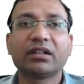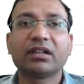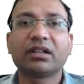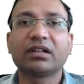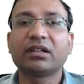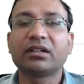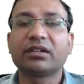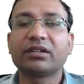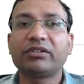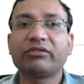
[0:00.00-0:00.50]

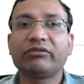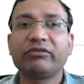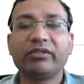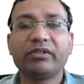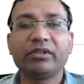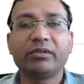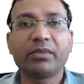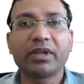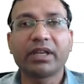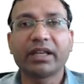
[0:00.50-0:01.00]

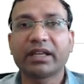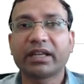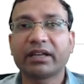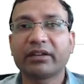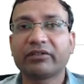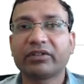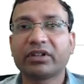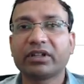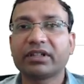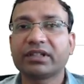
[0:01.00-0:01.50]
You may
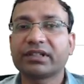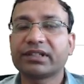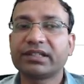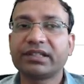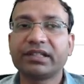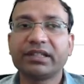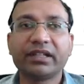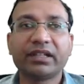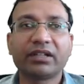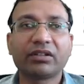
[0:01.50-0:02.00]
have
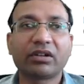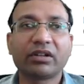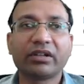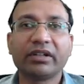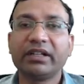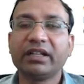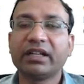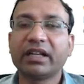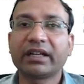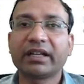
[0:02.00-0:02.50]
seen it
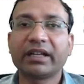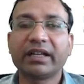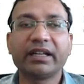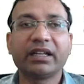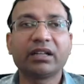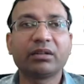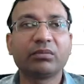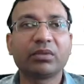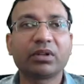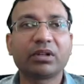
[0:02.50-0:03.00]
already like n
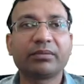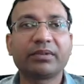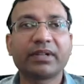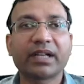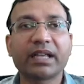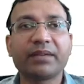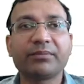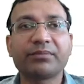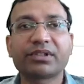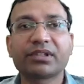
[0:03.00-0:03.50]
number of
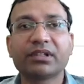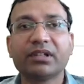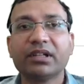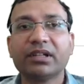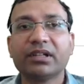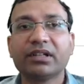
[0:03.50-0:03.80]
times.